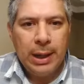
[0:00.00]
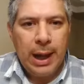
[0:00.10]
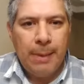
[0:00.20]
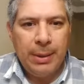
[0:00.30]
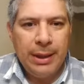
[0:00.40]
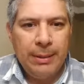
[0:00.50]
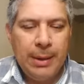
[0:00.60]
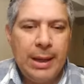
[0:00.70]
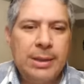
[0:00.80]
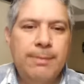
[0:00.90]
I believe
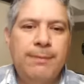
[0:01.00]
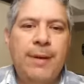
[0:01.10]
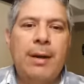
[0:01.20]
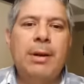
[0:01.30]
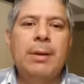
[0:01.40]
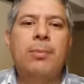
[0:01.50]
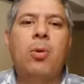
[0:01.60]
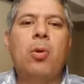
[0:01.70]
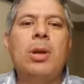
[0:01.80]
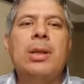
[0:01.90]
it's very
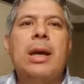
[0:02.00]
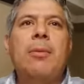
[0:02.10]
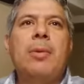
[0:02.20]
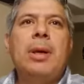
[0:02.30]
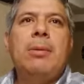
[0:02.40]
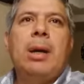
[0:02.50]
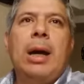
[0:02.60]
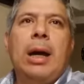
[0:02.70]
important that we